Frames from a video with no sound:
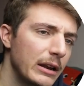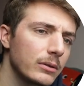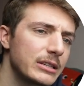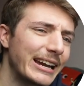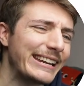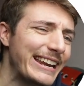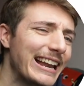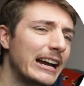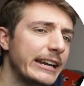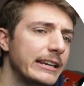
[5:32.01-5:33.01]
little tiny
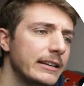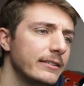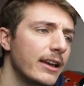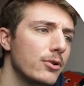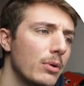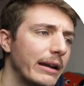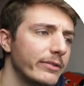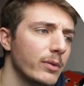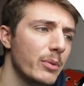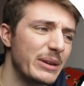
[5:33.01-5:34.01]
line that arrives from a